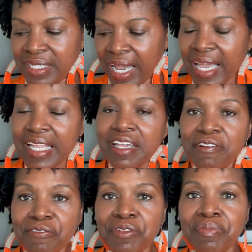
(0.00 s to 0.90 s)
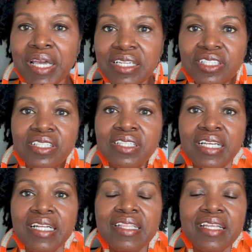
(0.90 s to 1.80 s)
I had
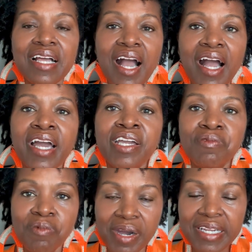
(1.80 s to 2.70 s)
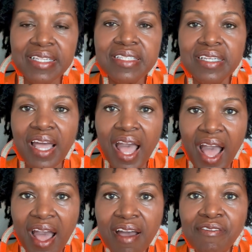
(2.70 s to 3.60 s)
information that I wanted to
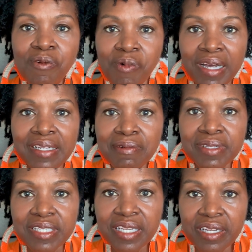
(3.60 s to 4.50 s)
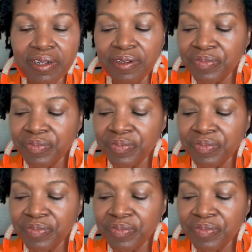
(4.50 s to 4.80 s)
have while I was here.